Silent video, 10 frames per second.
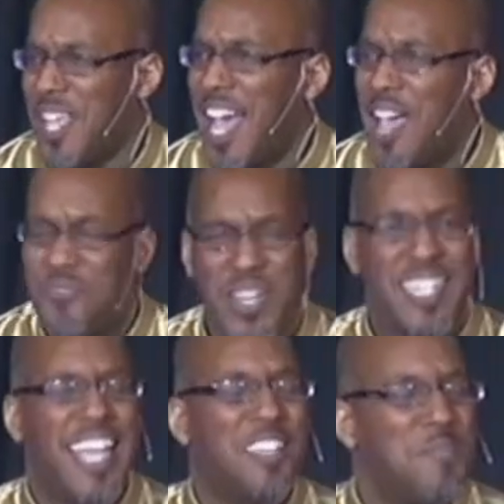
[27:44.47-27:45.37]
I felt
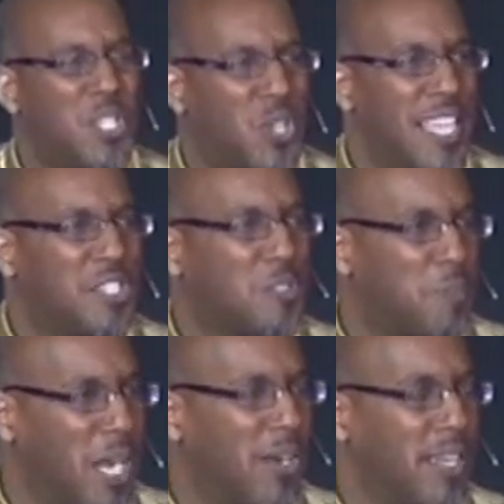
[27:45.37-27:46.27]
I could be
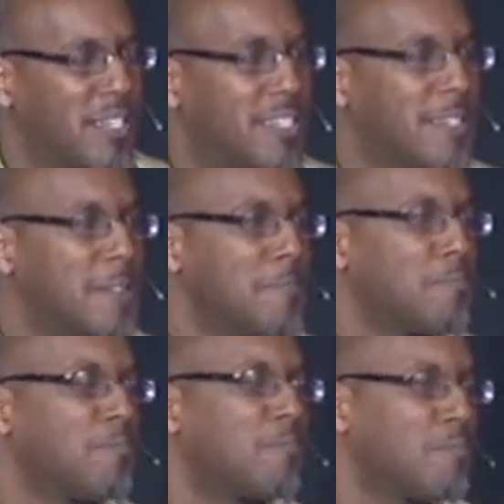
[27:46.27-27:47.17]
transparent.
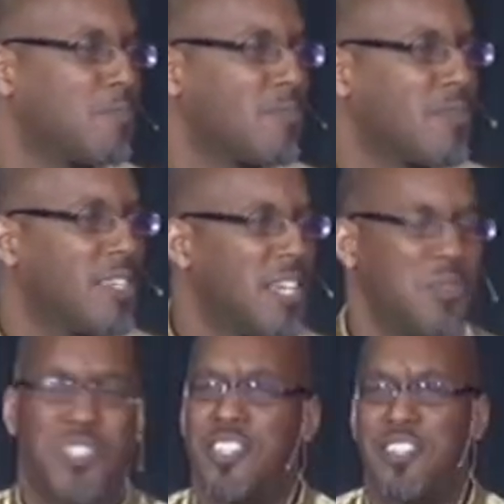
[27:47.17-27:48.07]
It
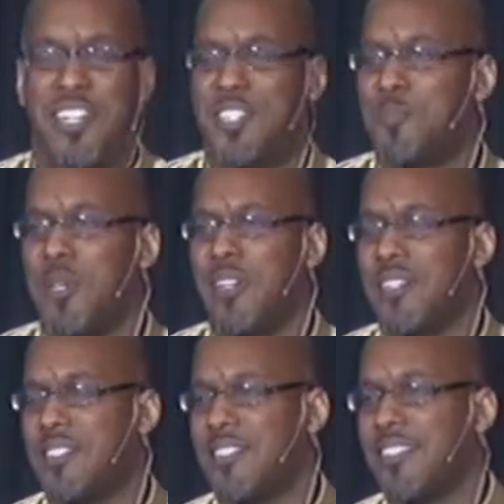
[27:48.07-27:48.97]
was a good
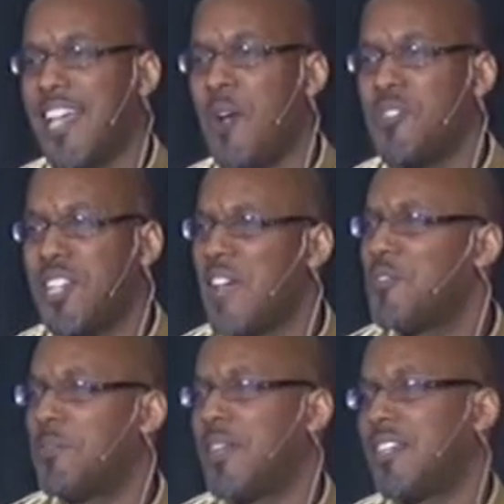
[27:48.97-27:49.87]
experience. I wish
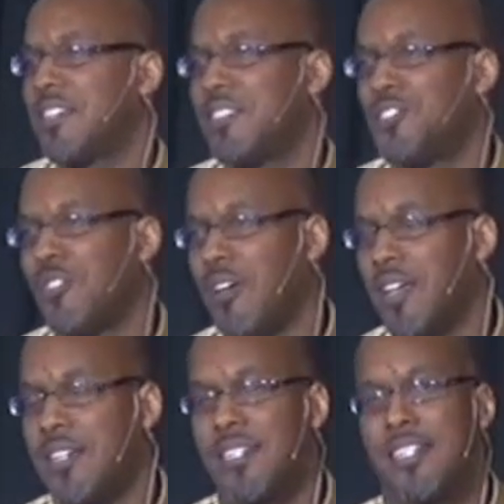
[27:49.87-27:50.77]
everybody could enjoy.
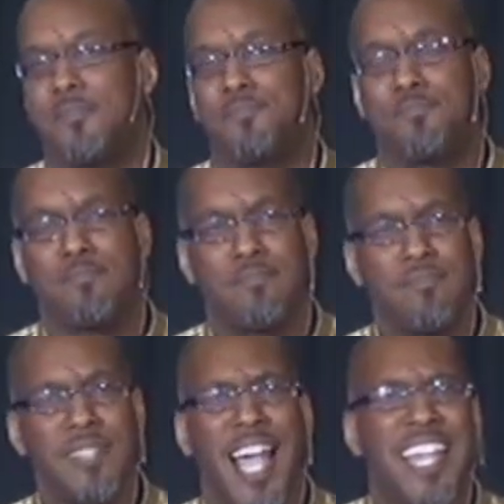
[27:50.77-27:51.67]

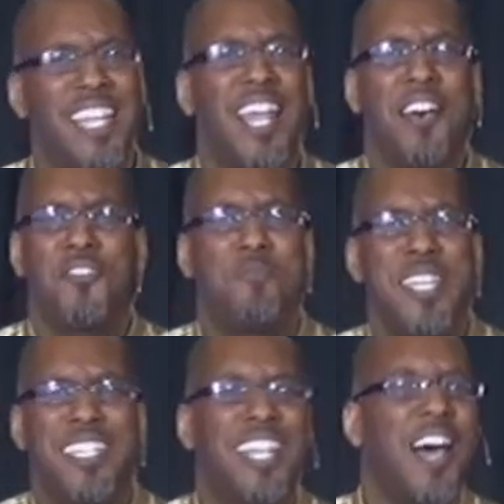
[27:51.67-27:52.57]
I love
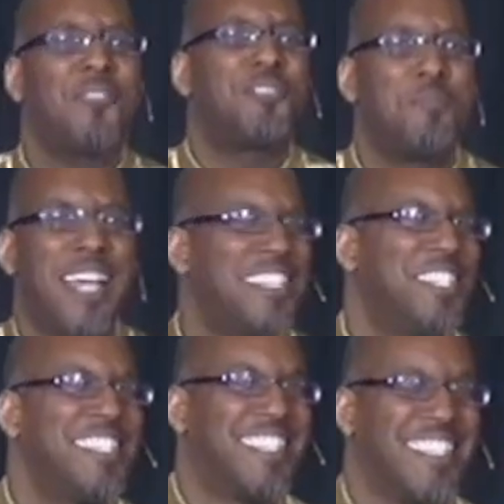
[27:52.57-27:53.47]
being loved by
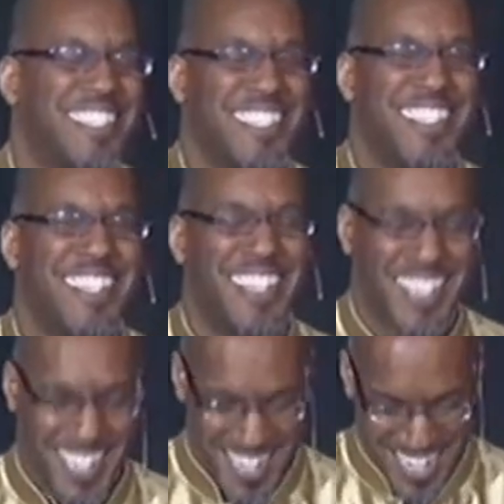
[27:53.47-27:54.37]
Jesus.
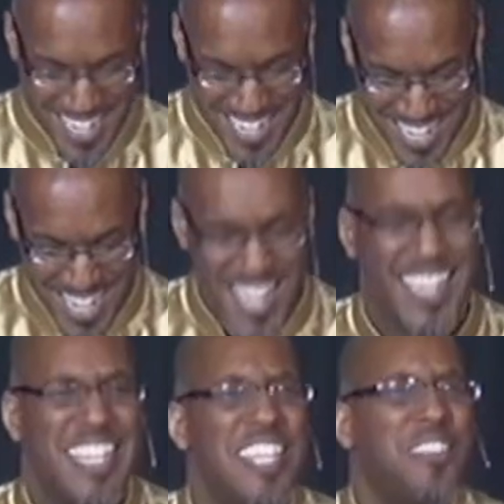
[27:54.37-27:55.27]

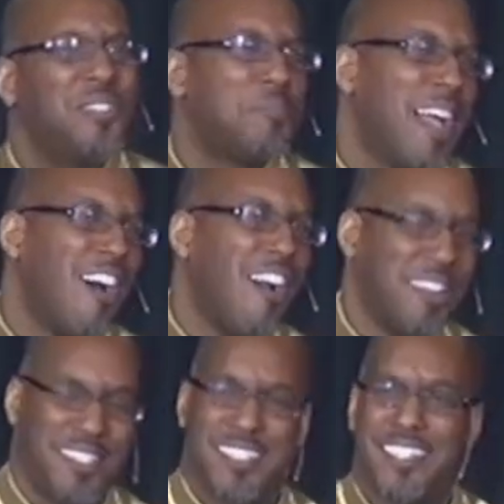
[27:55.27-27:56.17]
It healed my
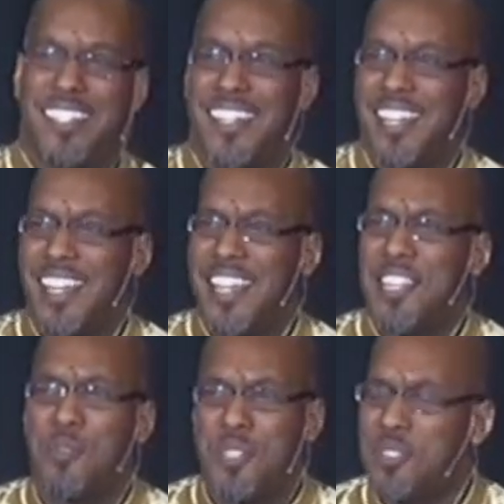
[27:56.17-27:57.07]
heart.
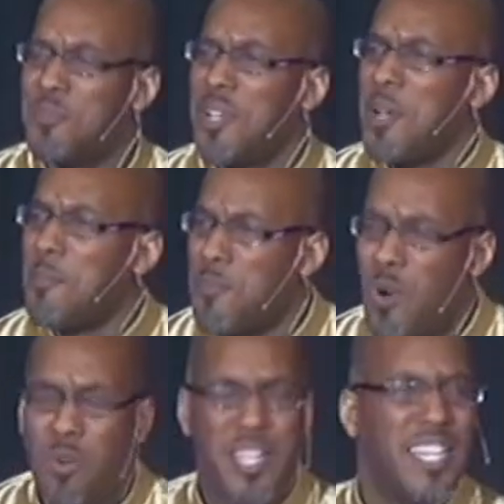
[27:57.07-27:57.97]
There were some
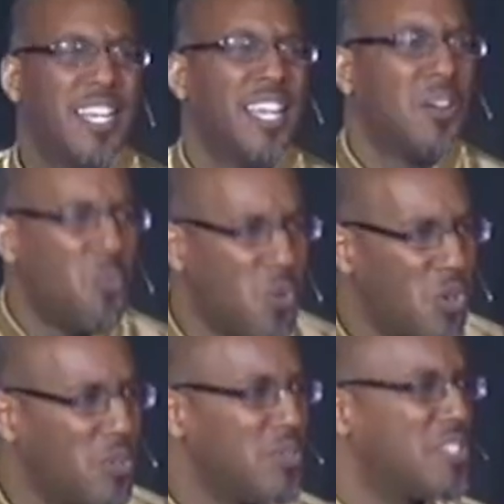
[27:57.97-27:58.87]
broken
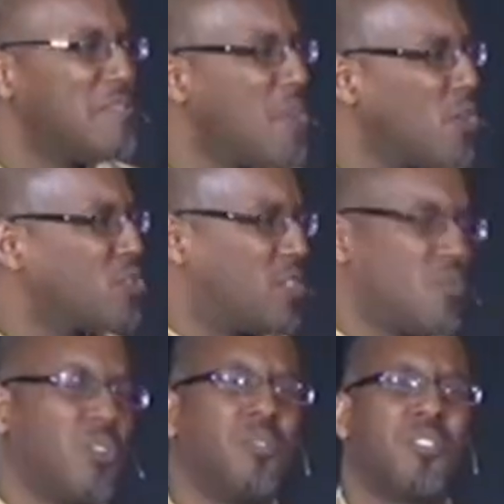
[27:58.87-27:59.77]
wounds, emotional
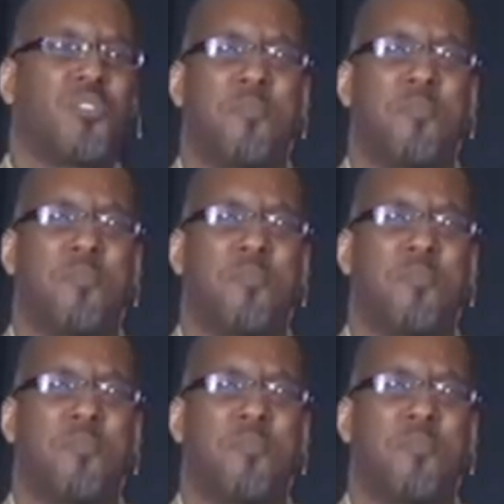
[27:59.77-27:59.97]
wounds from